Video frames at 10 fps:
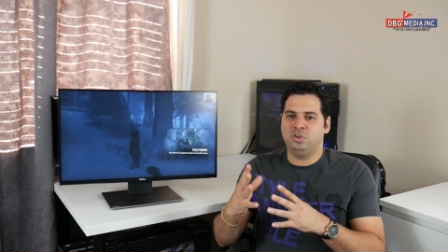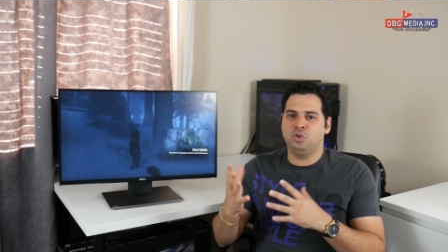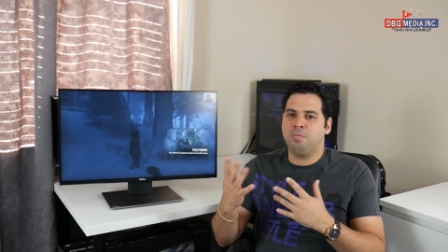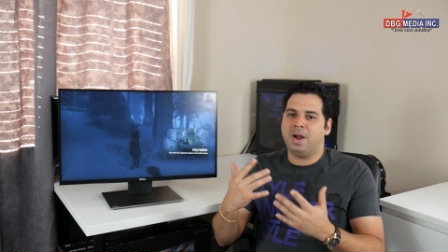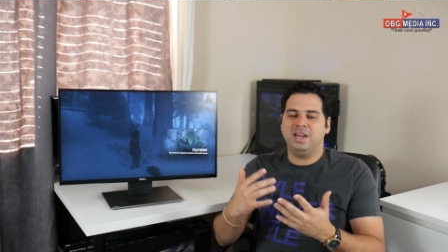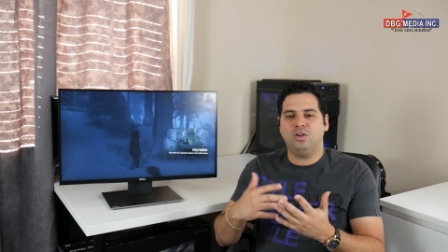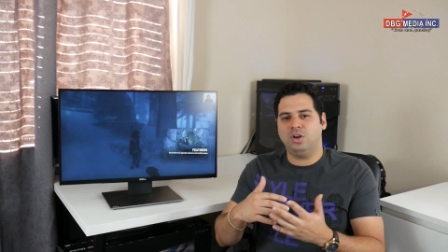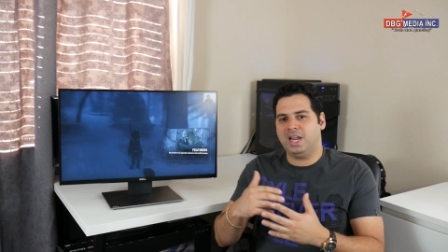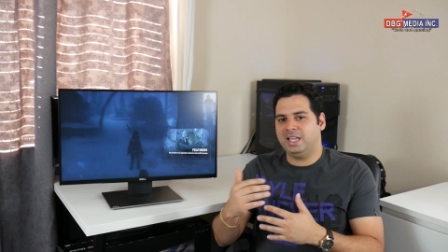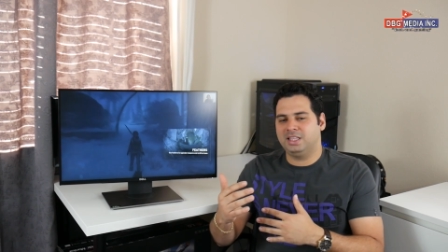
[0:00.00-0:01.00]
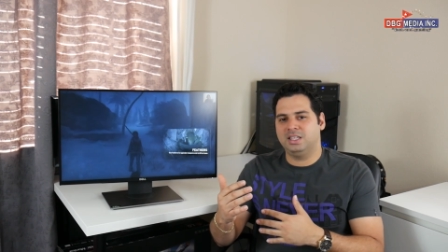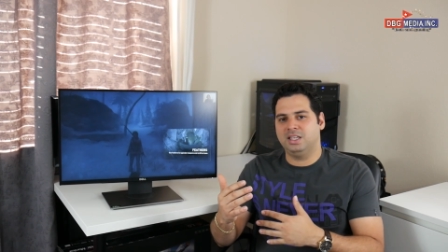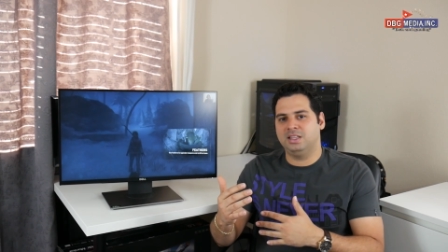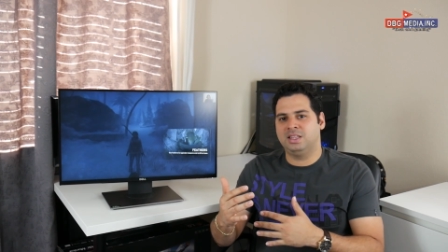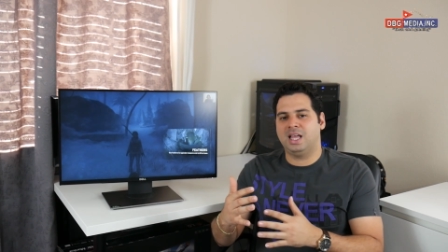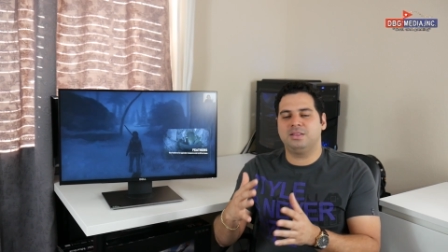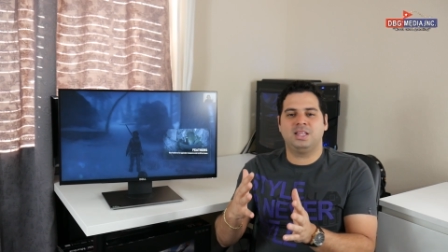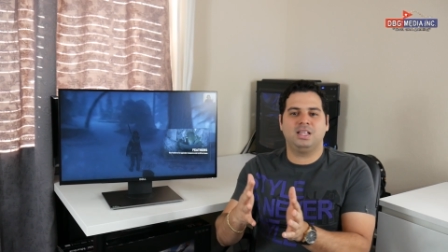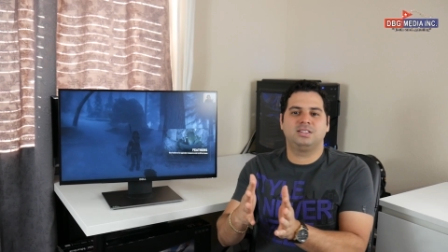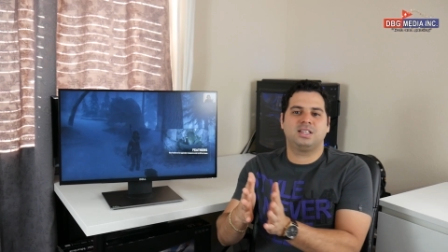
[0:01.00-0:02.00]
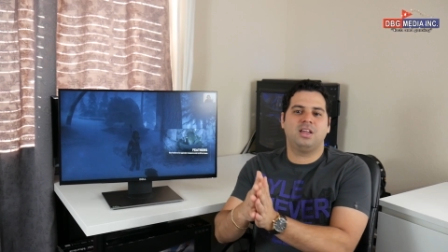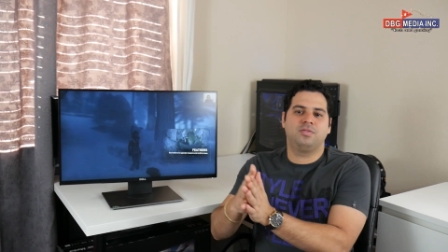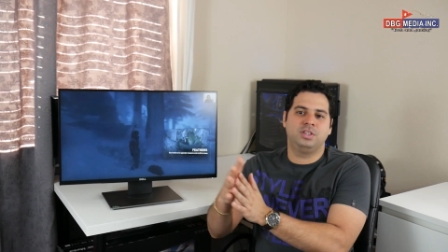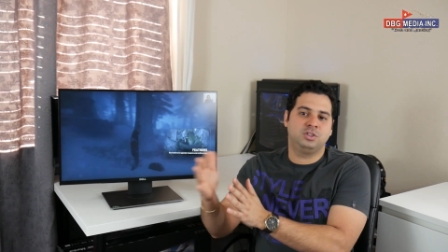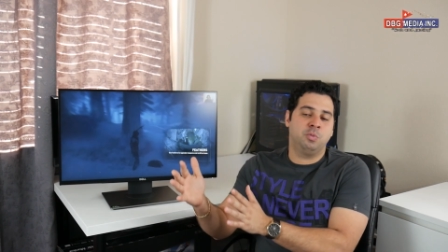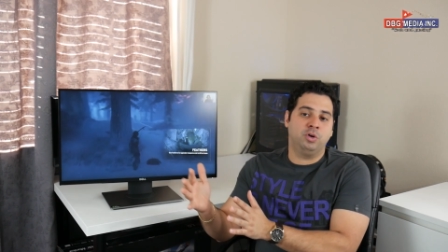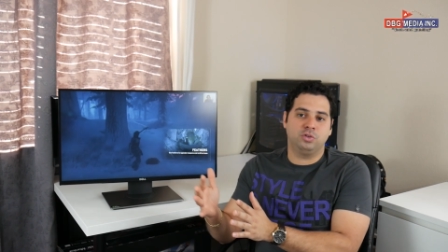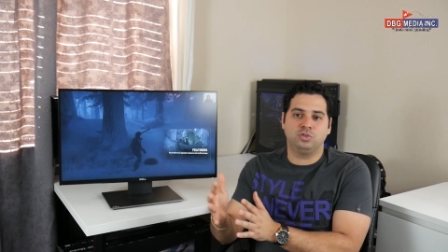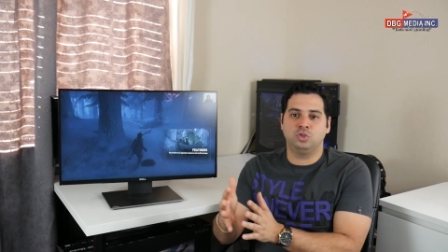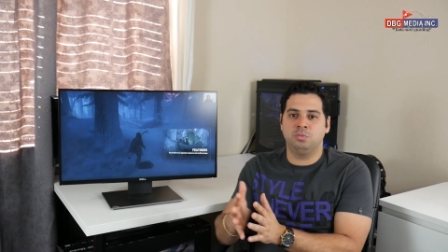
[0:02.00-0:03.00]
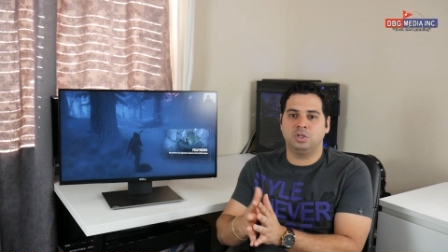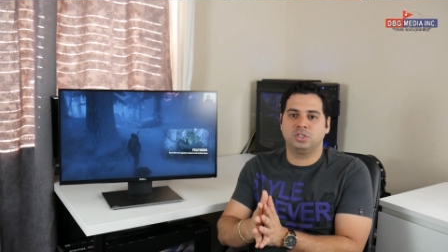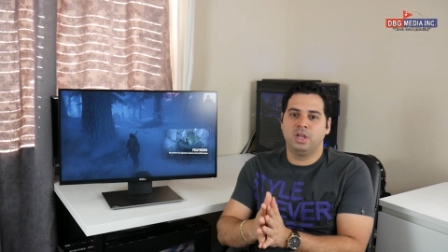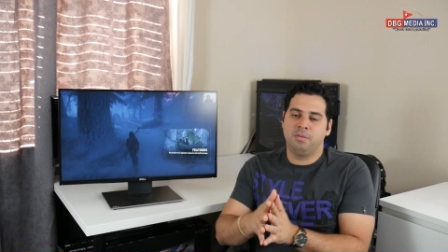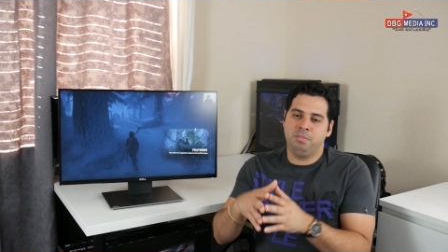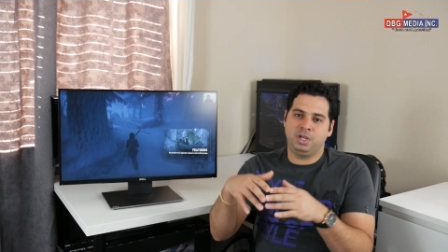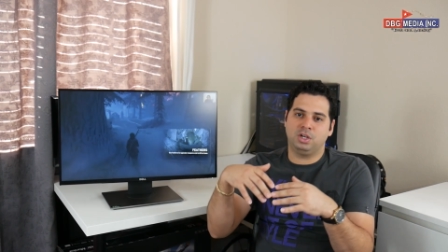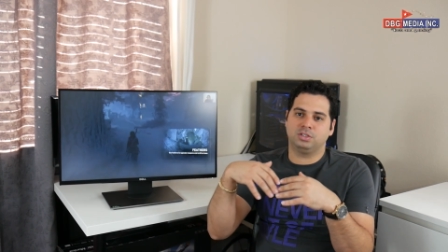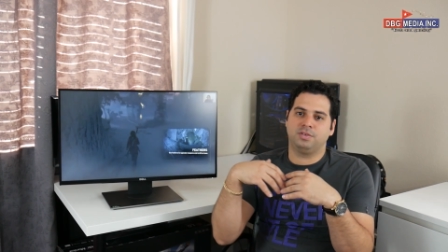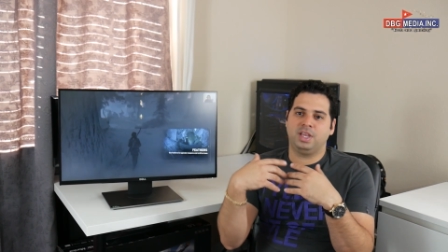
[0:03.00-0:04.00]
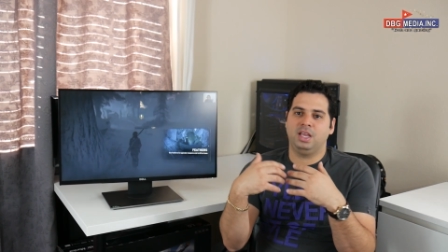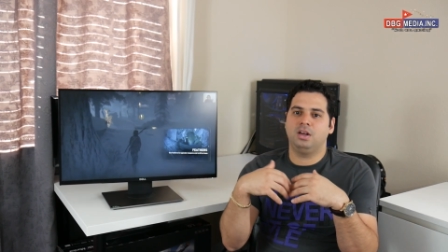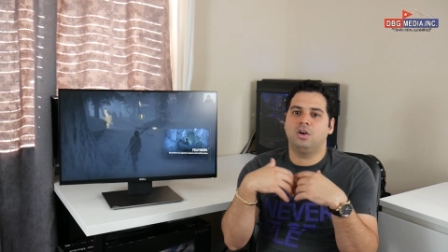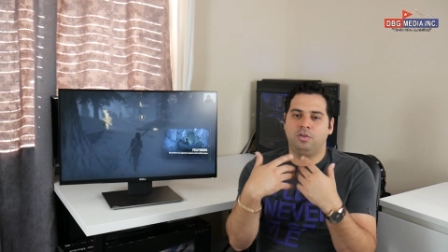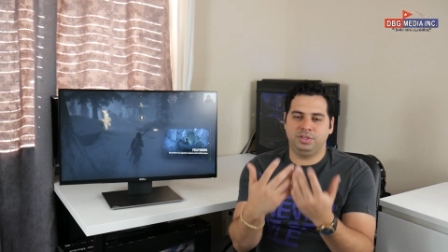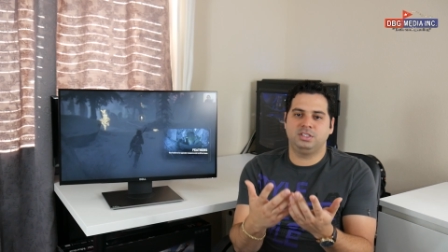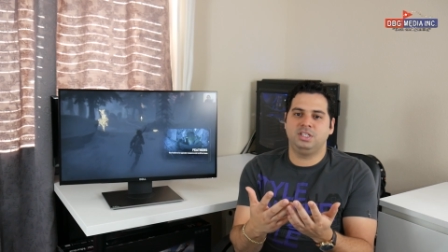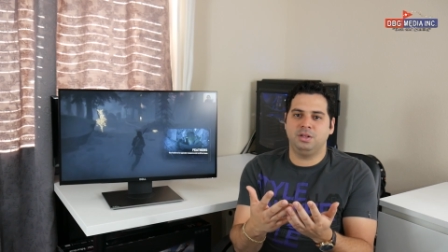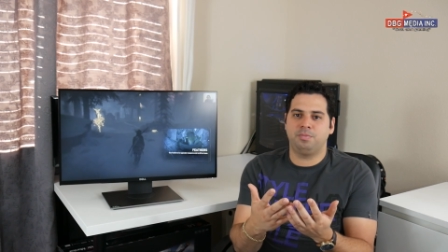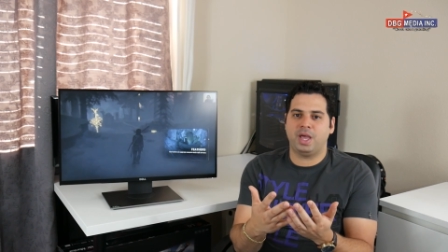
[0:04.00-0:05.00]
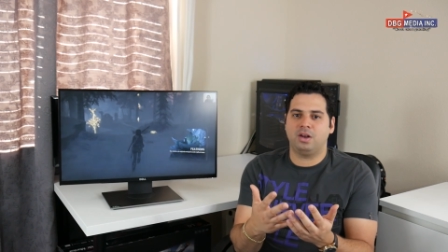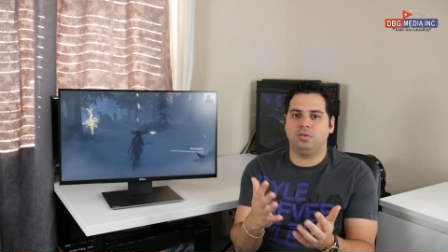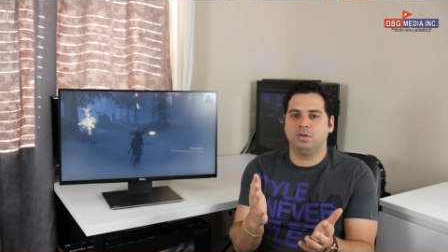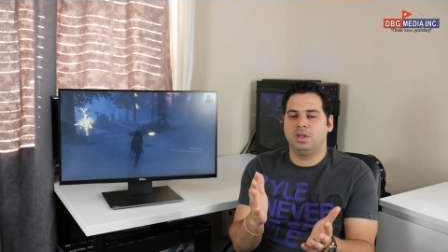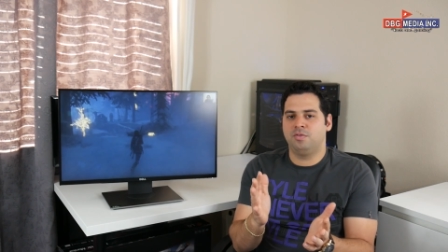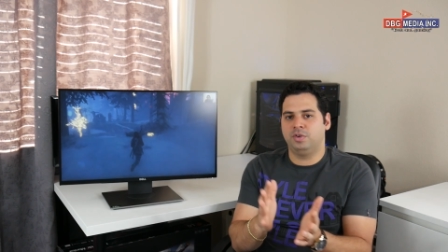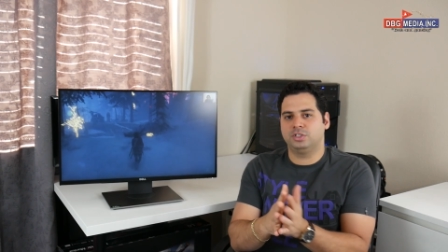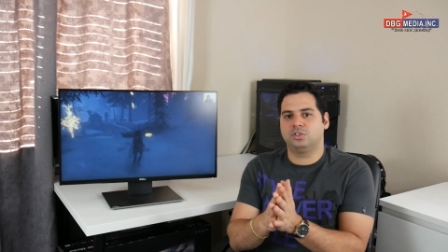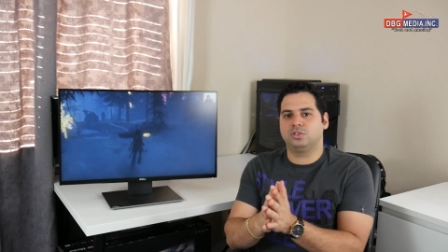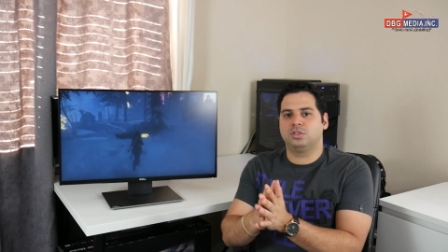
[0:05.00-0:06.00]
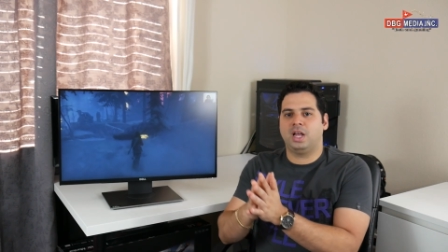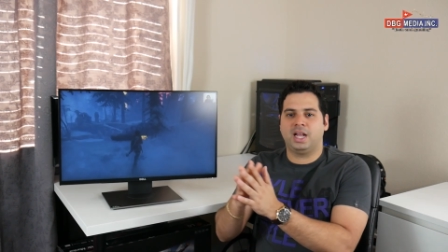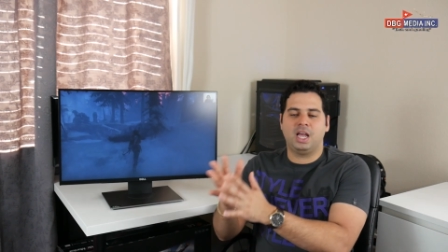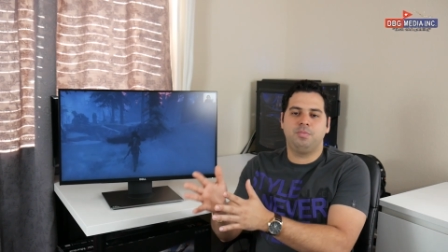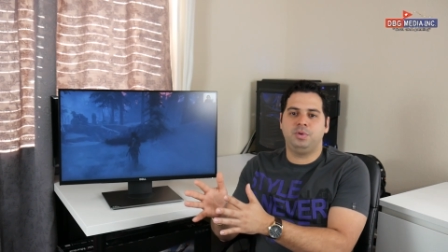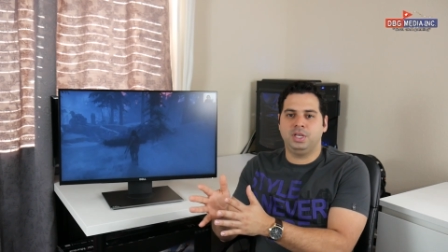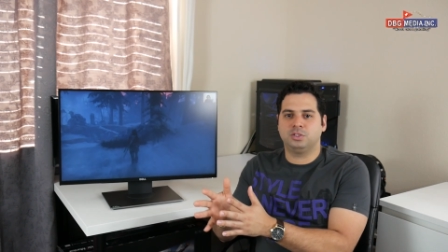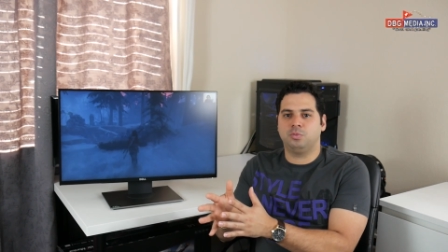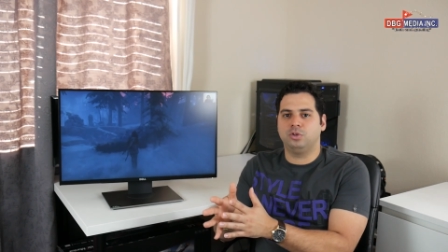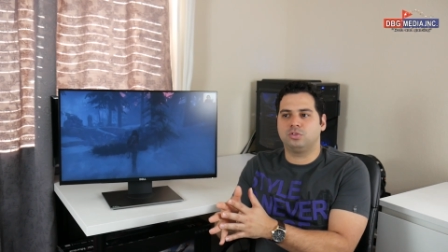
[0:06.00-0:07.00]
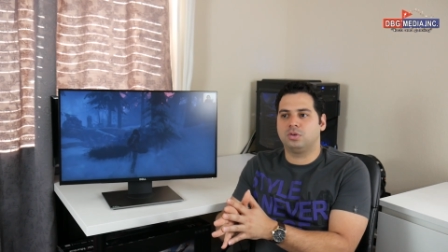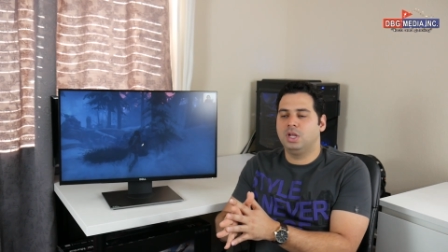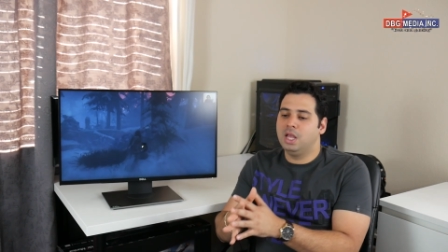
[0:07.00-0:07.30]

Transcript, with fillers: you might not like that side of this monitor too much, because again of the TN panel versus an IPS monitor.